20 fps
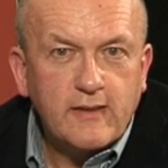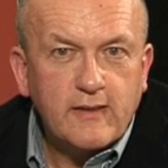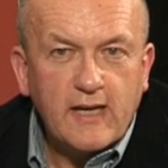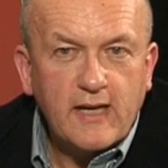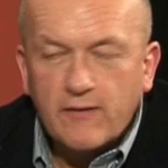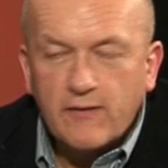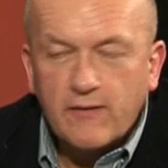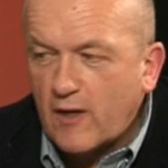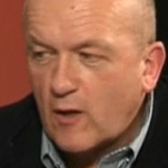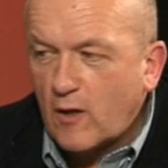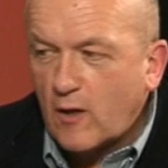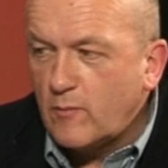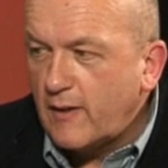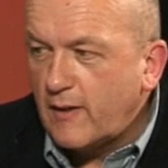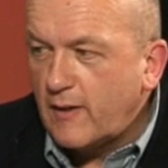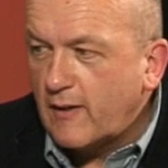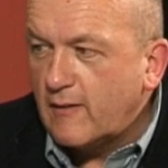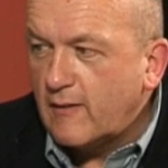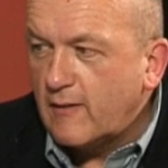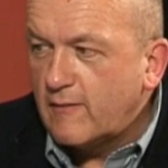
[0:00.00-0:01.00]
out of the
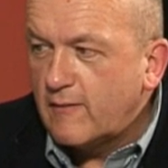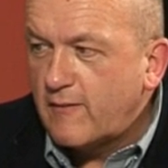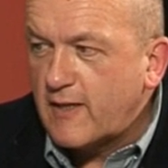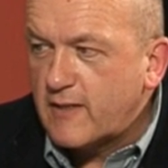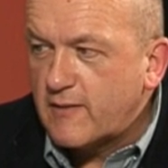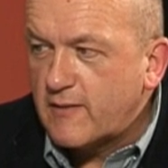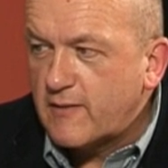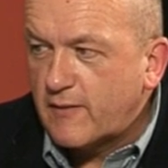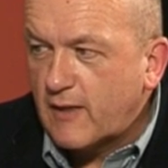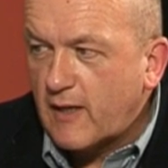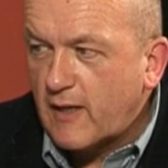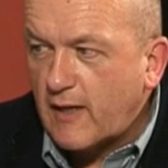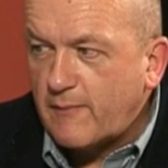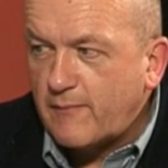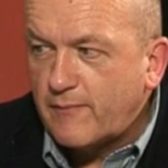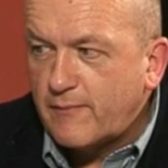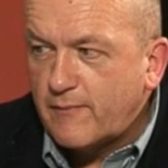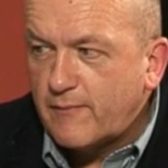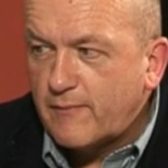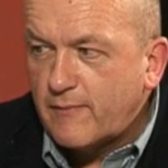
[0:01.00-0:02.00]
opening phase of the game.
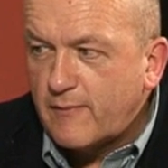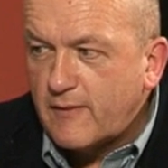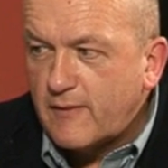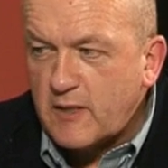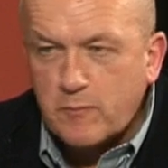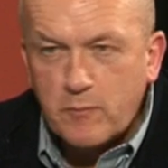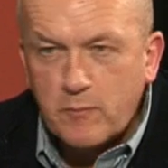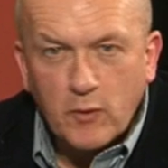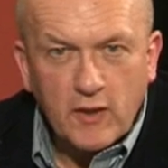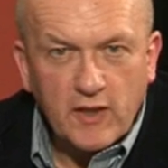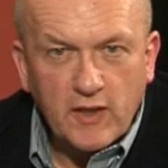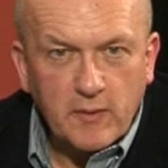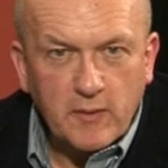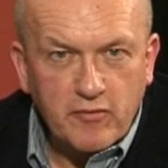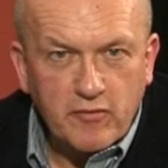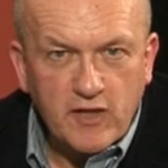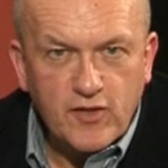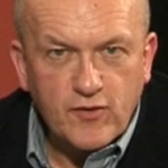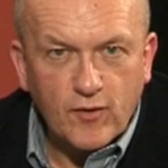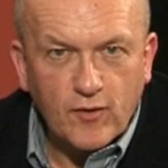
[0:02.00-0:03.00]
He's putting the
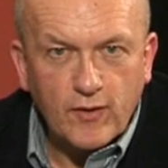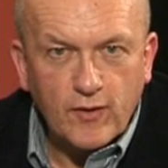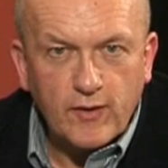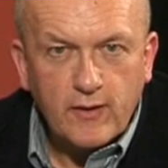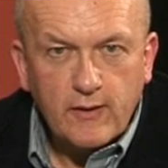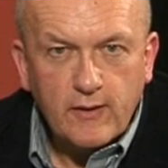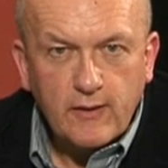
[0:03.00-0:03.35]
pressure on.